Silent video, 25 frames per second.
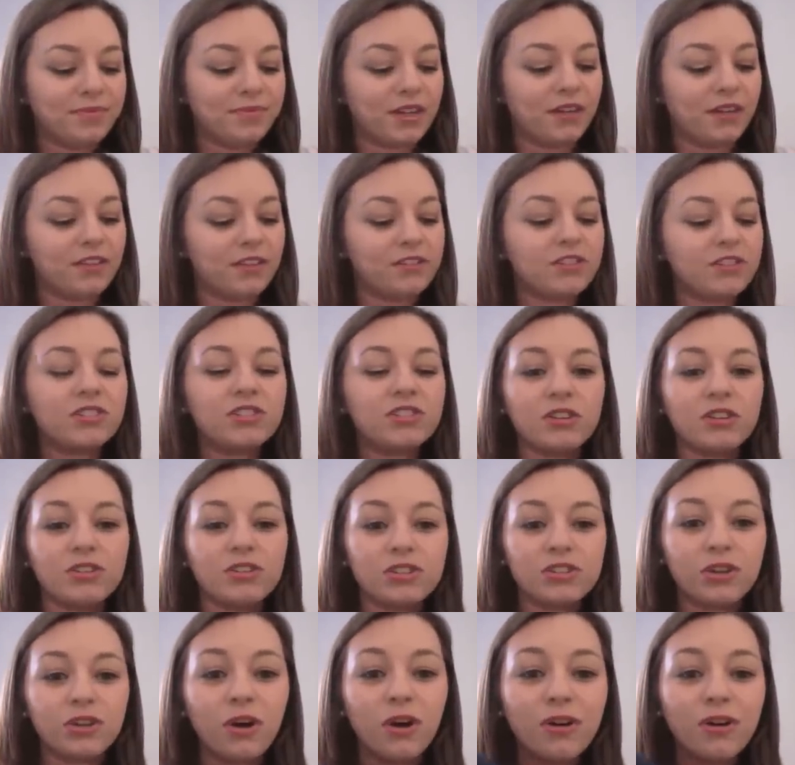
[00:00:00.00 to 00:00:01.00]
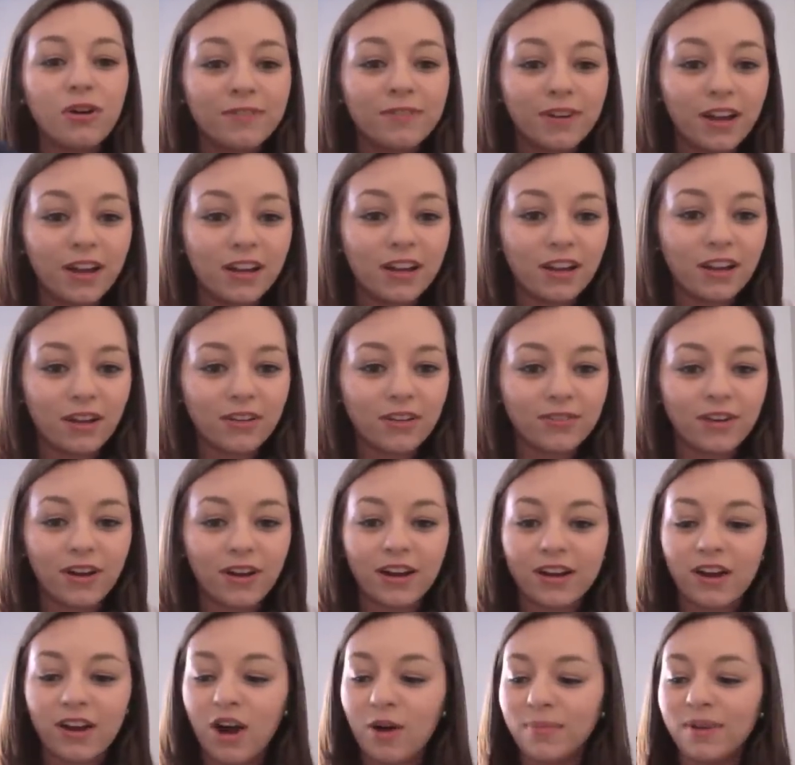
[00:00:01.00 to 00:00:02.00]
And they're just so soft.
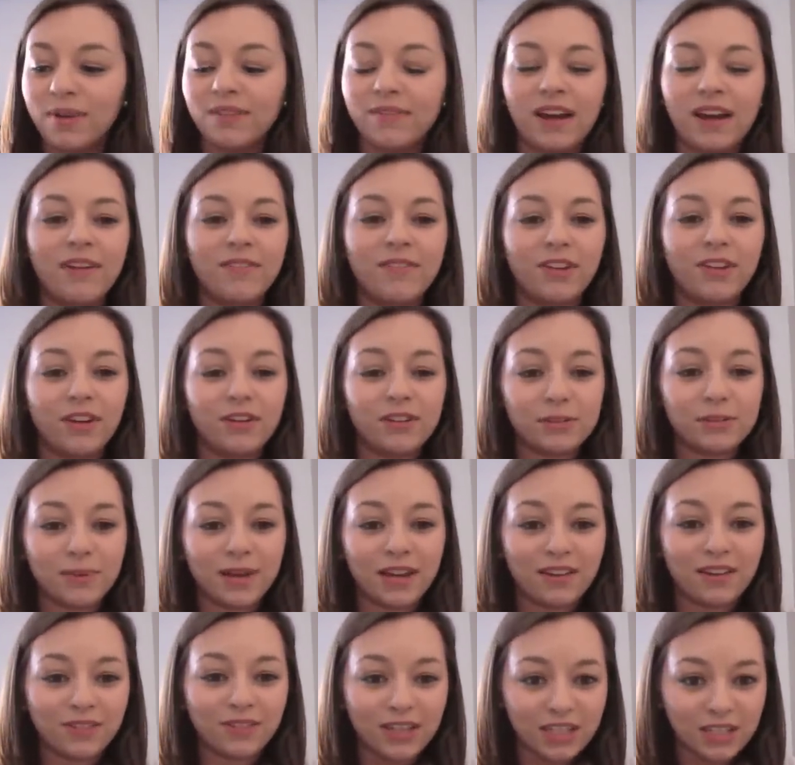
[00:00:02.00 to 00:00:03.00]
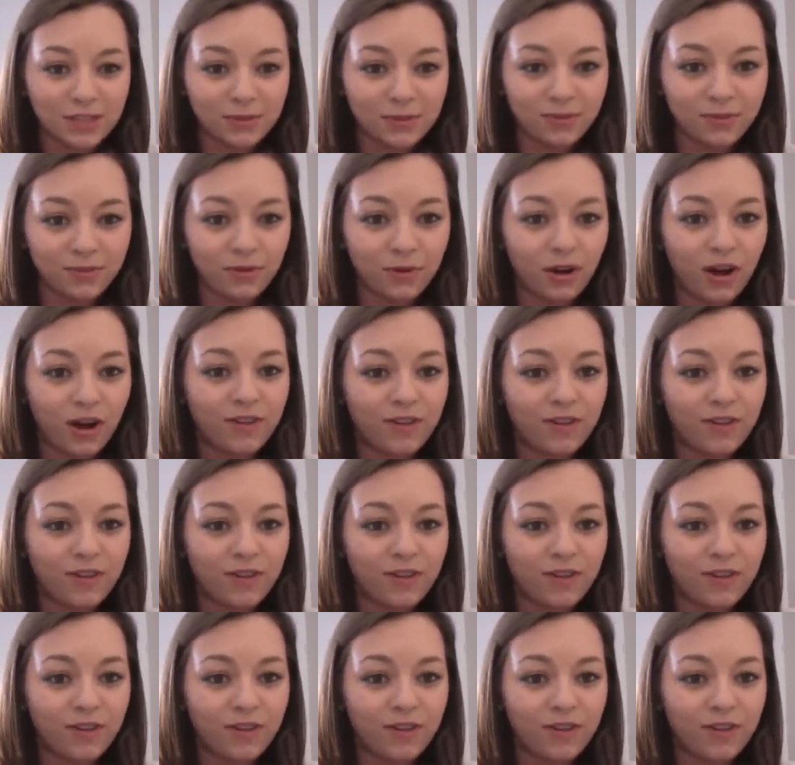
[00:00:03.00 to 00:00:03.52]
I can't believe I haven't owned a pair of Lees before.